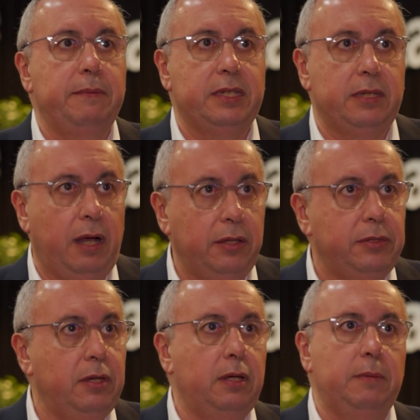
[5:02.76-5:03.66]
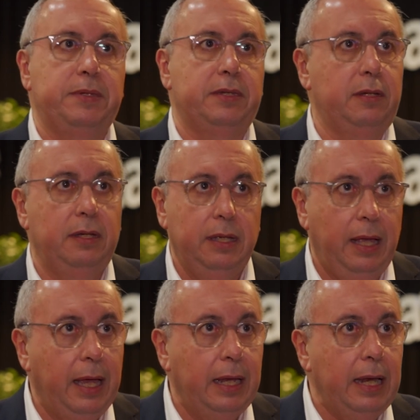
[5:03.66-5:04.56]
startups,
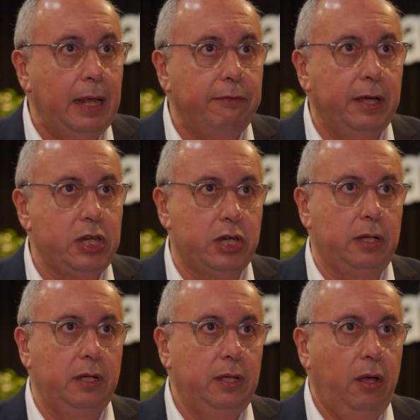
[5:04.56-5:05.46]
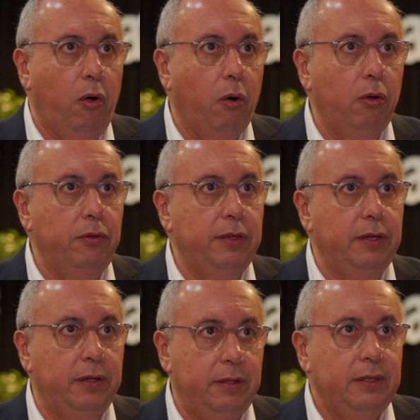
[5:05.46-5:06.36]
and leverage all
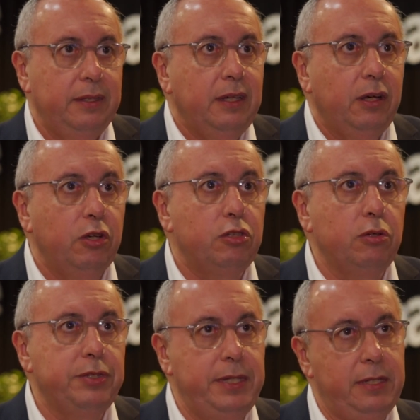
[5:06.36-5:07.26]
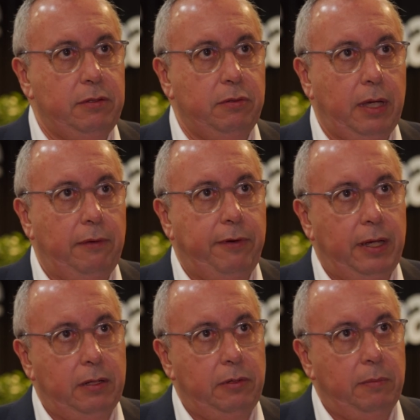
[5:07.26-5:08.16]
the resources you can
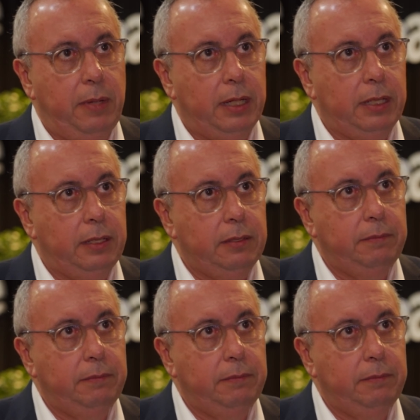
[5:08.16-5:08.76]
find on the market.